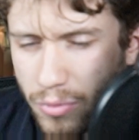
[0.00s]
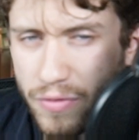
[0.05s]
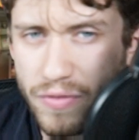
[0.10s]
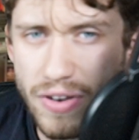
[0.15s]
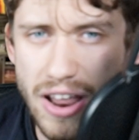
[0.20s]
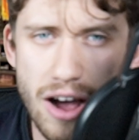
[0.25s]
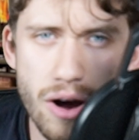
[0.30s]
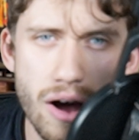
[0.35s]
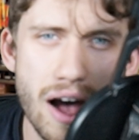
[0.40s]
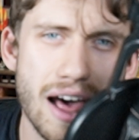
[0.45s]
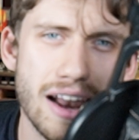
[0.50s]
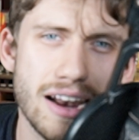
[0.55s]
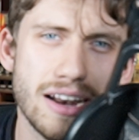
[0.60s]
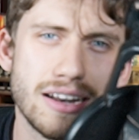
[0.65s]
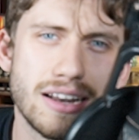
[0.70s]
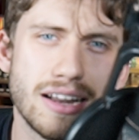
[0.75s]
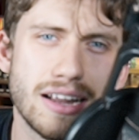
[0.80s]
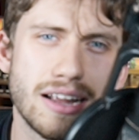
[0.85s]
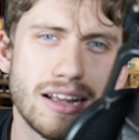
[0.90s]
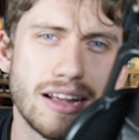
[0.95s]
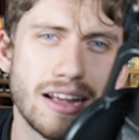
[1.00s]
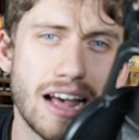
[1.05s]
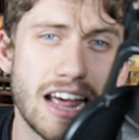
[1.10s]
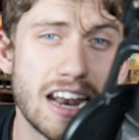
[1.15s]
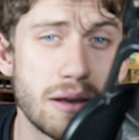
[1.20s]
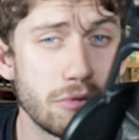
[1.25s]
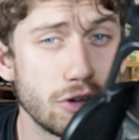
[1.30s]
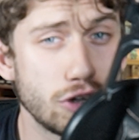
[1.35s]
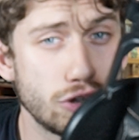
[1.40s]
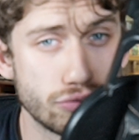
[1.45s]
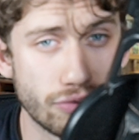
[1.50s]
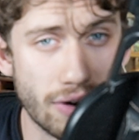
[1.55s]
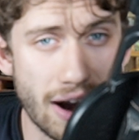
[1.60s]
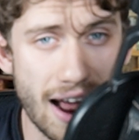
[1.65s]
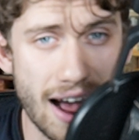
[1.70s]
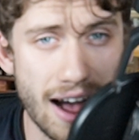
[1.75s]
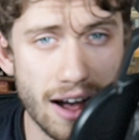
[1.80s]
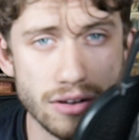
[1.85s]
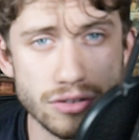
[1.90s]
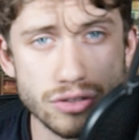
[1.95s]
We've now added enemy
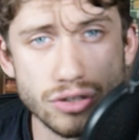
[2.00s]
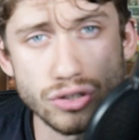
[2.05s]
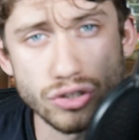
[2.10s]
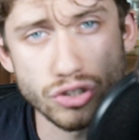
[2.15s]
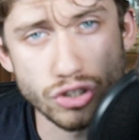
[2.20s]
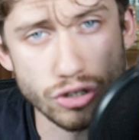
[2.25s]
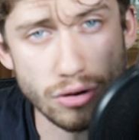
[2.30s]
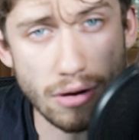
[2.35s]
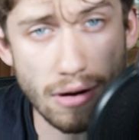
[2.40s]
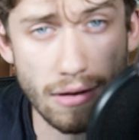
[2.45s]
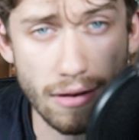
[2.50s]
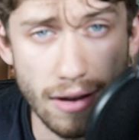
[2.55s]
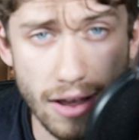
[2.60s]
growls to our